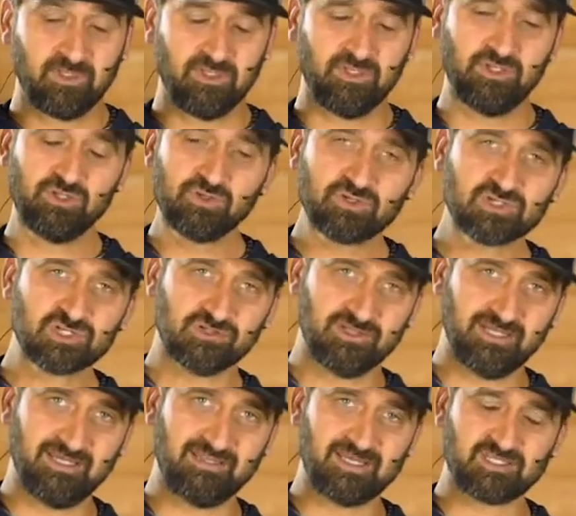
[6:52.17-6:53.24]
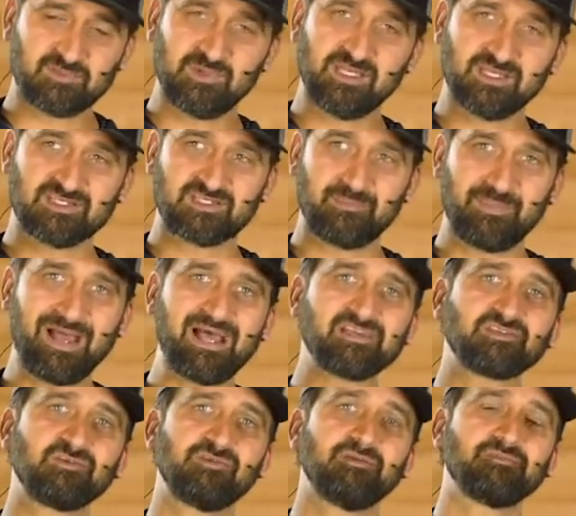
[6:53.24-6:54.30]
Usually that's because the
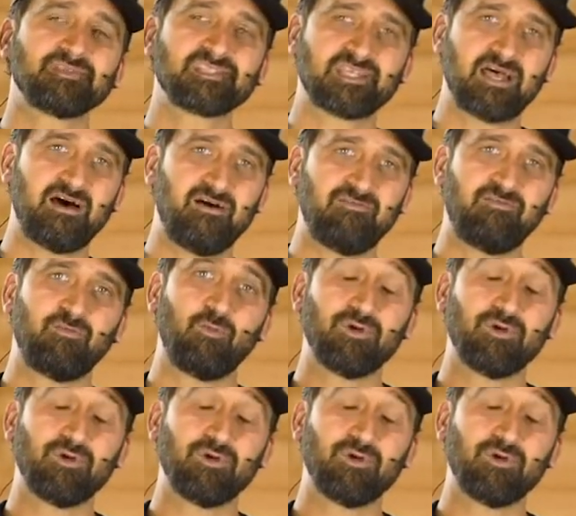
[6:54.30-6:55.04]
pastor themselves